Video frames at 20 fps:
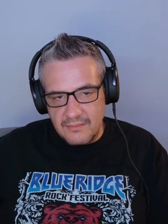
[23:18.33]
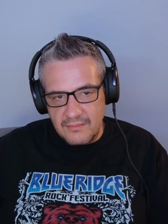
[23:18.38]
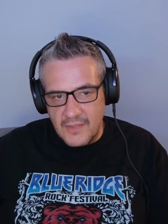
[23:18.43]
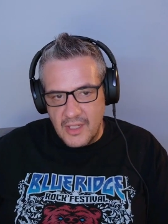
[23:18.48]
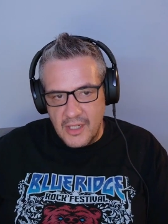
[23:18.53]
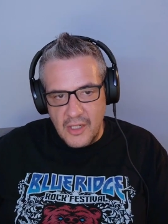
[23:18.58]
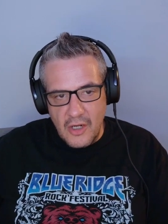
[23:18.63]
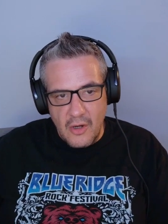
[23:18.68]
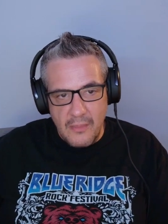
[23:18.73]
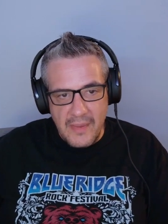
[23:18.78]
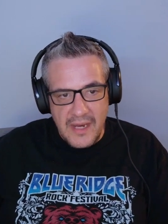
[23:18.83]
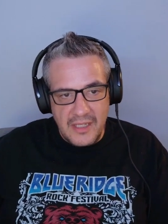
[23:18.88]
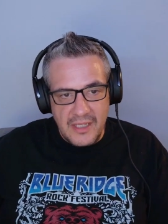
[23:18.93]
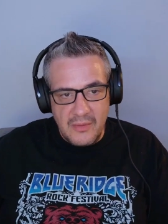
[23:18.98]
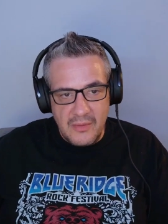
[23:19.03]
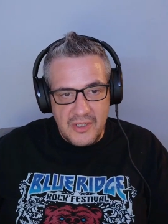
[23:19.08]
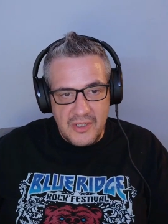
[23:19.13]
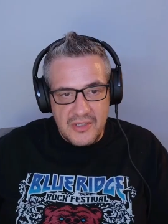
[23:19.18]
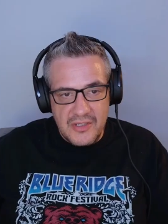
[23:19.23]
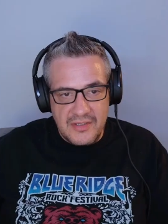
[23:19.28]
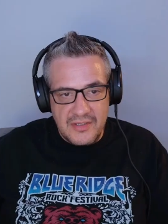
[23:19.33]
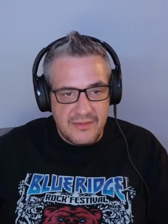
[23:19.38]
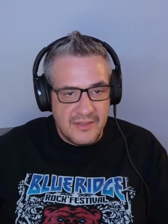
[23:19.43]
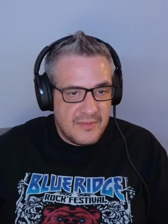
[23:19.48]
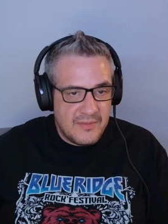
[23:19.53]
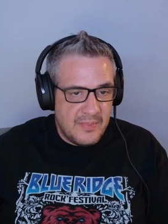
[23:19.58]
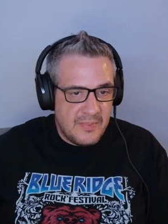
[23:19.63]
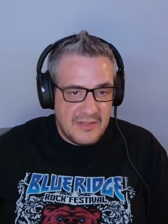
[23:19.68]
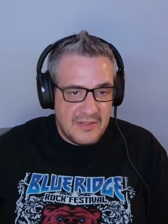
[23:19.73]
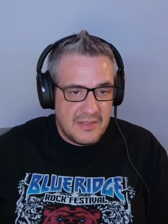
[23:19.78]
Mainly we just
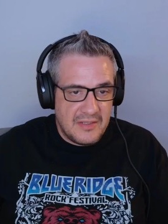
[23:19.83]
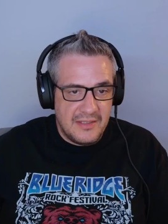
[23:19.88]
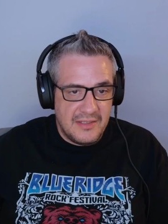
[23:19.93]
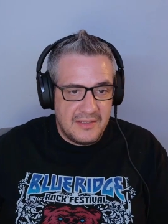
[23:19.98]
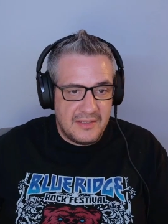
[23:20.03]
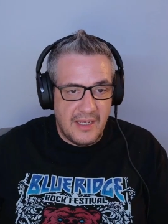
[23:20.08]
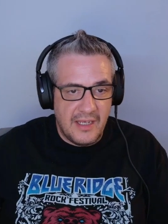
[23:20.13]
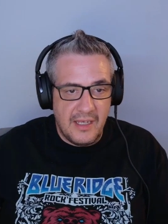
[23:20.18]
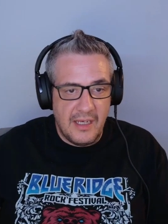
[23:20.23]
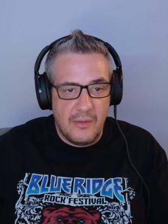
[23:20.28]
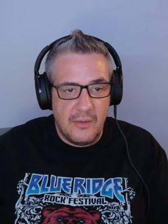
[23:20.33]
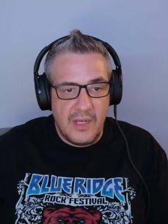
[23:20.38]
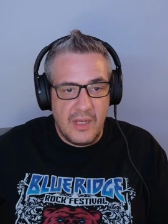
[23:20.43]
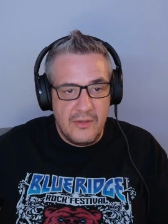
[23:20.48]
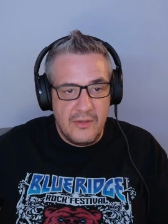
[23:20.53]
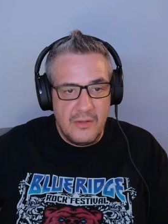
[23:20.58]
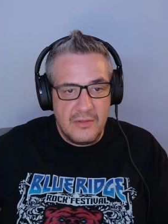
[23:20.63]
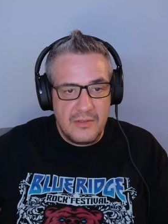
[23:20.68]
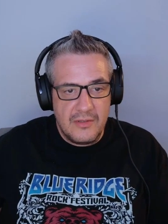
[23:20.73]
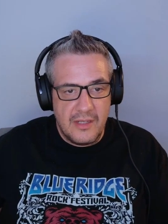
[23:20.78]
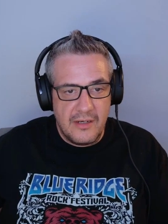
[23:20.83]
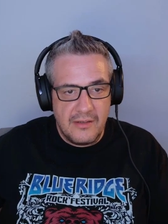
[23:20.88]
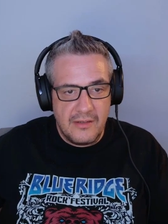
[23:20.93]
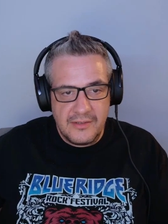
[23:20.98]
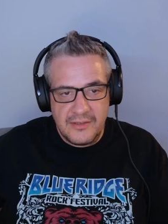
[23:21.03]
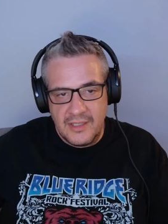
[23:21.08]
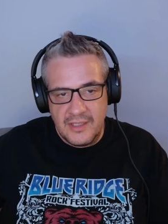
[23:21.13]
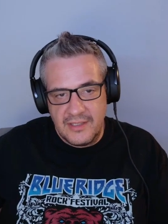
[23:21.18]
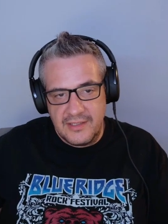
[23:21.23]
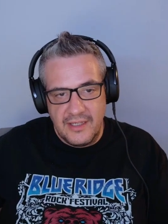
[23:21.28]
basically say, hey, we have a newsletter,
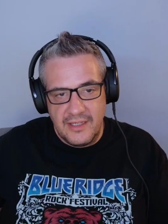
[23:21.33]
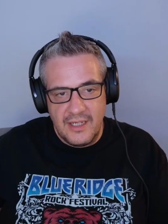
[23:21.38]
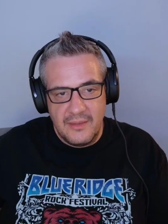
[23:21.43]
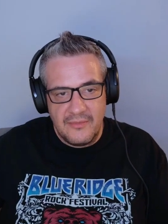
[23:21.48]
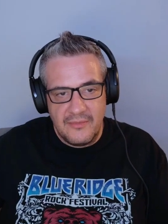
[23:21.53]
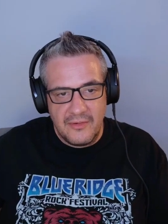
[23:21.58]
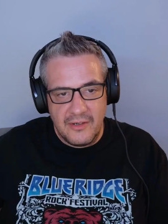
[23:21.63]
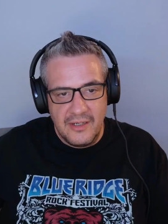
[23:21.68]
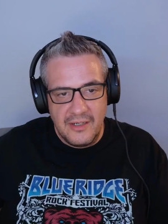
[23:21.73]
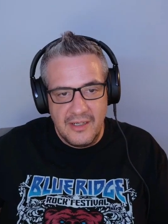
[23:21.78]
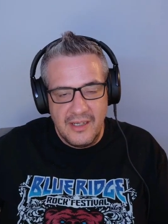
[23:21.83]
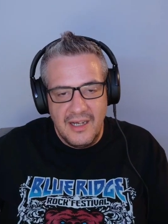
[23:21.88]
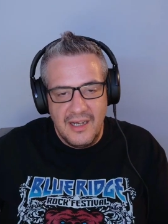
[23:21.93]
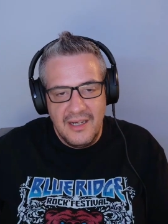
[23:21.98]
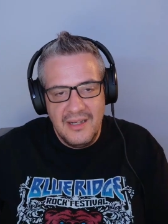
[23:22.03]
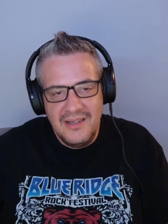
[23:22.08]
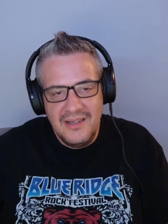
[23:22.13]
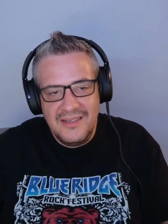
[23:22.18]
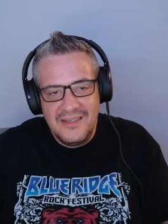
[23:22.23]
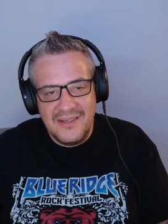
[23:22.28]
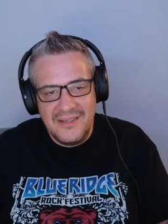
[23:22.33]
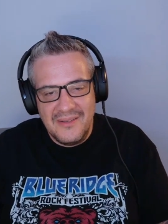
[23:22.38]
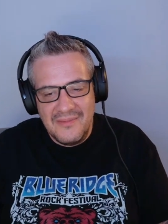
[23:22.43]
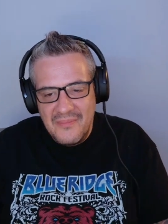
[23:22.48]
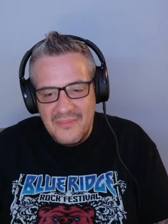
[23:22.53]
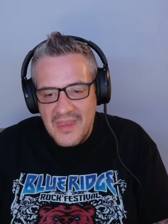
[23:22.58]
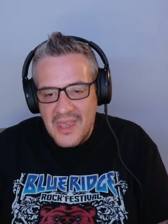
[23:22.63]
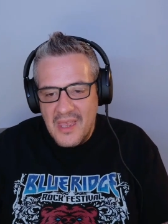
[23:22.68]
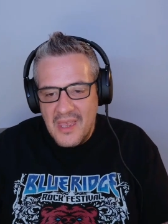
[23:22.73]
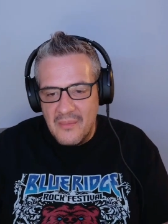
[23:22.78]
just sign up for it.
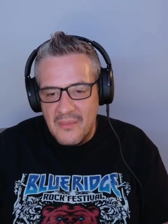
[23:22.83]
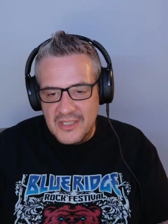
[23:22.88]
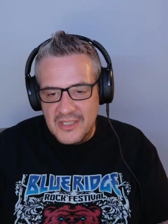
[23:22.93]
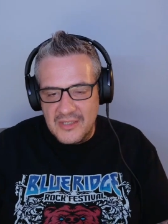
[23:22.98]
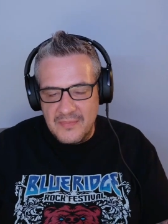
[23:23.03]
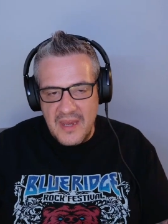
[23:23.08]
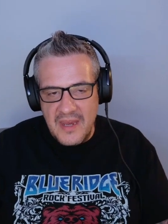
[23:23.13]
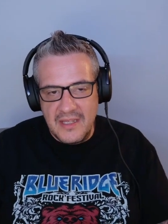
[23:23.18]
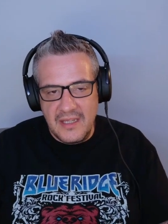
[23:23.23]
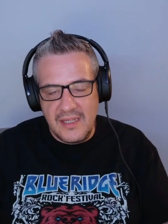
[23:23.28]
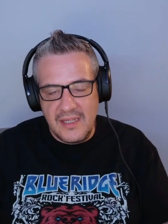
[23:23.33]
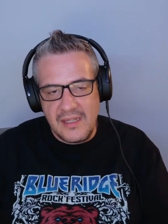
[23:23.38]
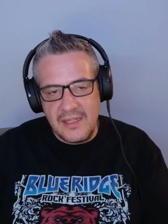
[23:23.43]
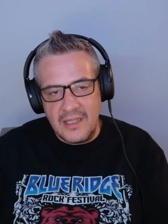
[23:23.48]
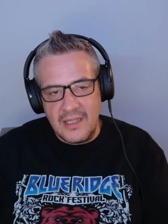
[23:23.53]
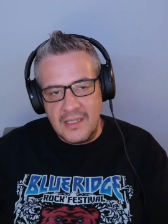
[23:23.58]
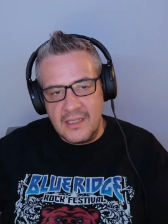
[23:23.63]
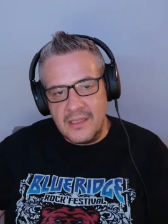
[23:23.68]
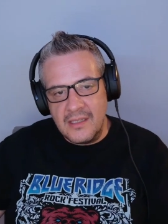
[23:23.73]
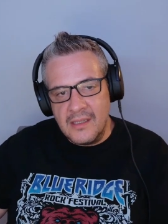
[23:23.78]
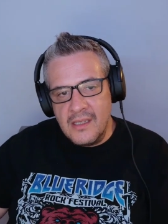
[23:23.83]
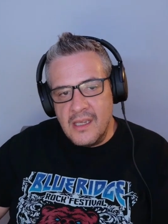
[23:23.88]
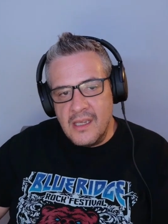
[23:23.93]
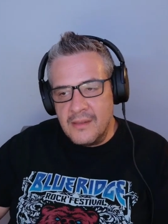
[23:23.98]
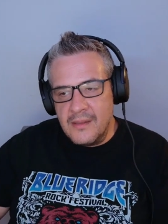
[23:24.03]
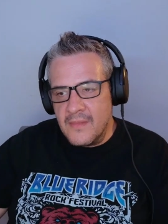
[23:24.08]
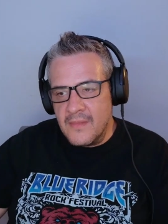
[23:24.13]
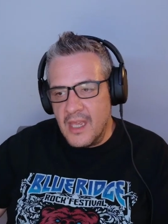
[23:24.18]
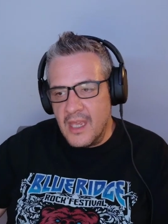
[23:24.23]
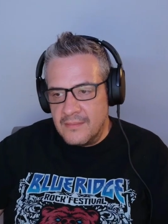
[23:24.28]
But it's
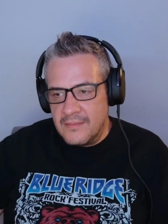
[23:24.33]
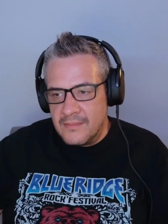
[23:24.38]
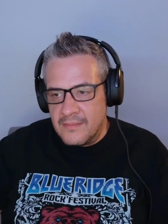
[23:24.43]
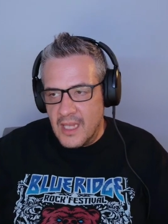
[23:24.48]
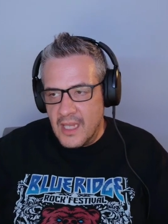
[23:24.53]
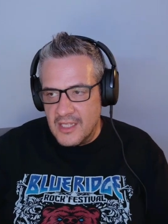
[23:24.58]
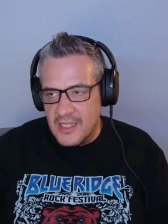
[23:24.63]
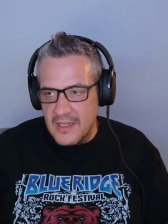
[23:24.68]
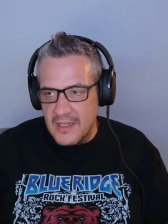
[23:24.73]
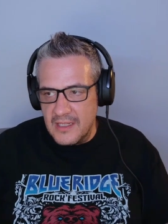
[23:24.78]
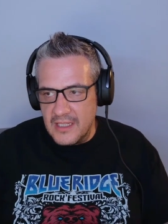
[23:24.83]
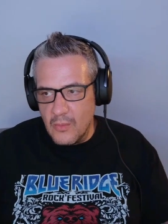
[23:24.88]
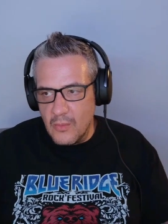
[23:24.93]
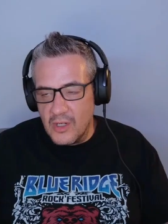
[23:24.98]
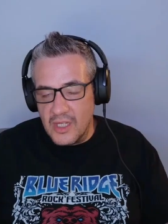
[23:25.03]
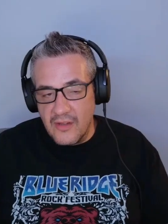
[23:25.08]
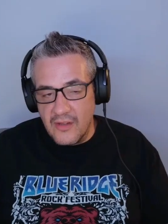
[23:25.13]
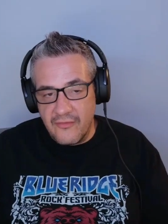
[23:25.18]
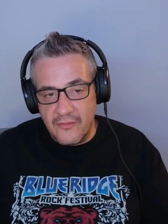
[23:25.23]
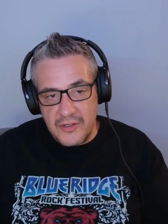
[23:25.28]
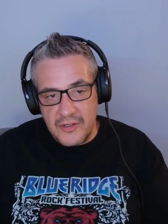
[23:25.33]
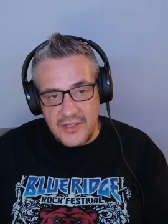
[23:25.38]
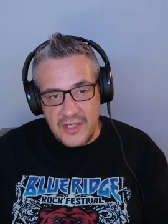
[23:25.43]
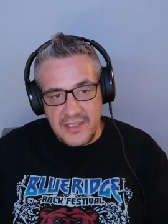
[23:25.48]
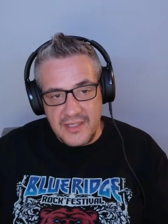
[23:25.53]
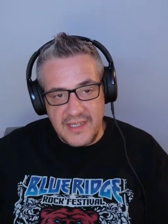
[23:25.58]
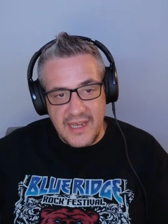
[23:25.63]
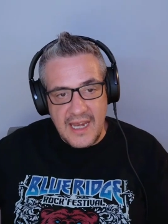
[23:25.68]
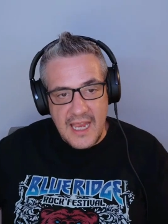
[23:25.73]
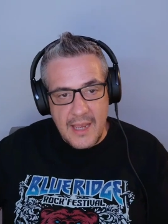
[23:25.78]
mainly one of the first things
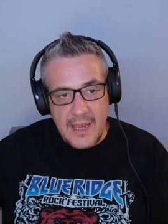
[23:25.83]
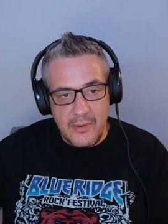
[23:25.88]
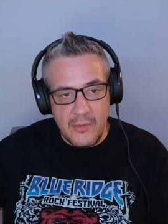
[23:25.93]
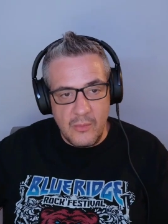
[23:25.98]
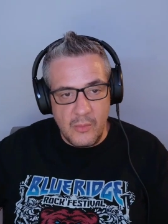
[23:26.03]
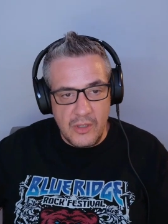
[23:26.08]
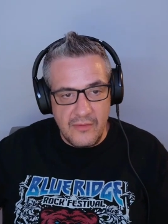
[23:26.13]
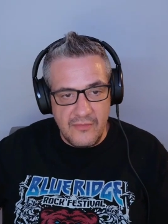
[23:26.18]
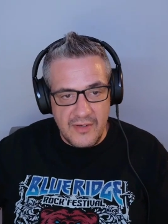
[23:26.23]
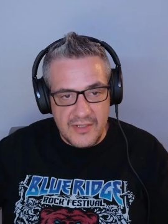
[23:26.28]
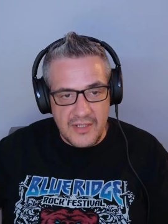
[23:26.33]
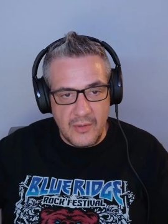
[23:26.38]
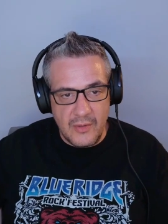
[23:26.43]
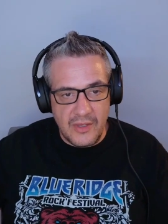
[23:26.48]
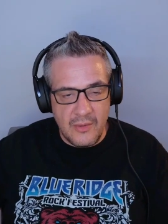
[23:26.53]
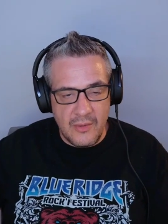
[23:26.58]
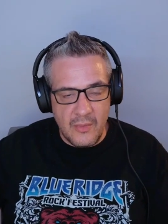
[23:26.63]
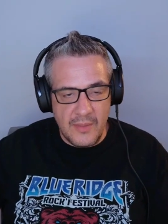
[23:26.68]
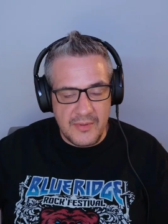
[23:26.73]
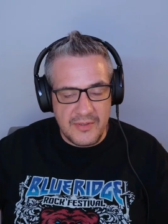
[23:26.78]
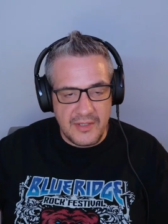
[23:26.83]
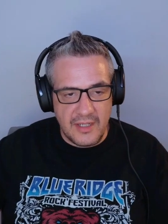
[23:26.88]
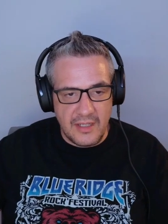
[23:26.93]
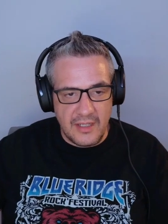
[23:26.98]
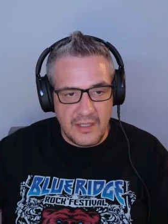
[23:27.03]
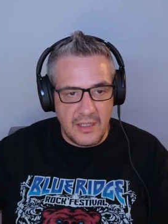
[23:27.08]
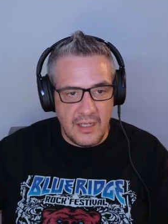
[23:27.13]
that happen when you visit the website.